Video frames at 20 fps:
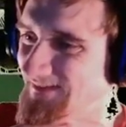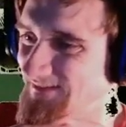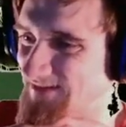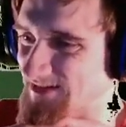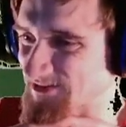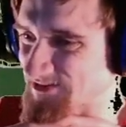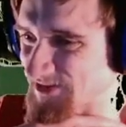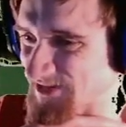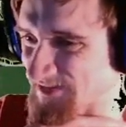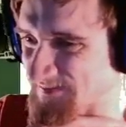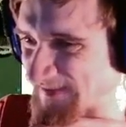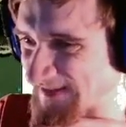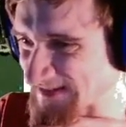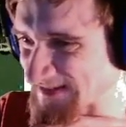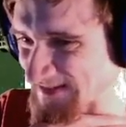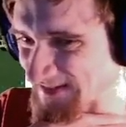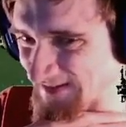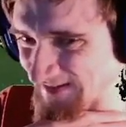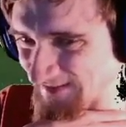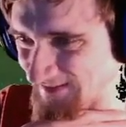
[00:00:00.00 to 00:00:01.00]
just trust me,
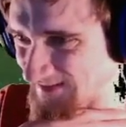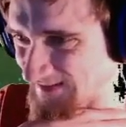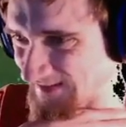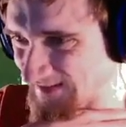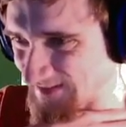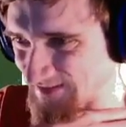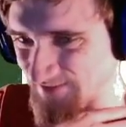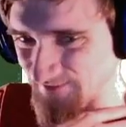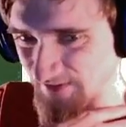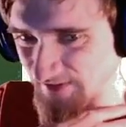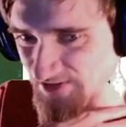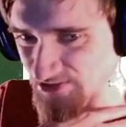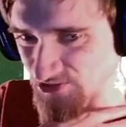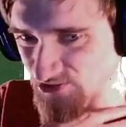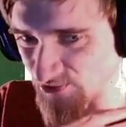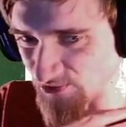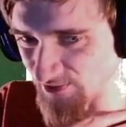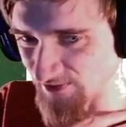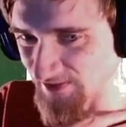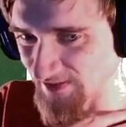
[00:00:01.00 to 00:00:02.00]
it's there. It's very
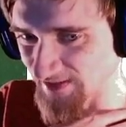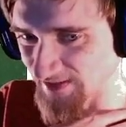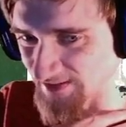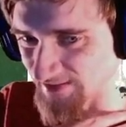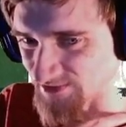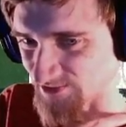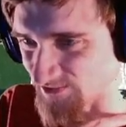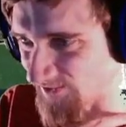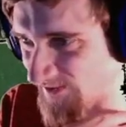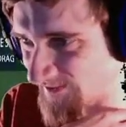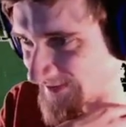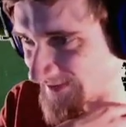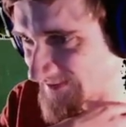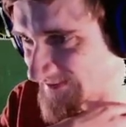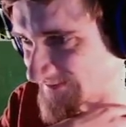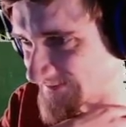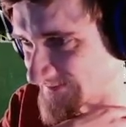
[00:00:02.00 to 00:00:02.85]
short and it's growing.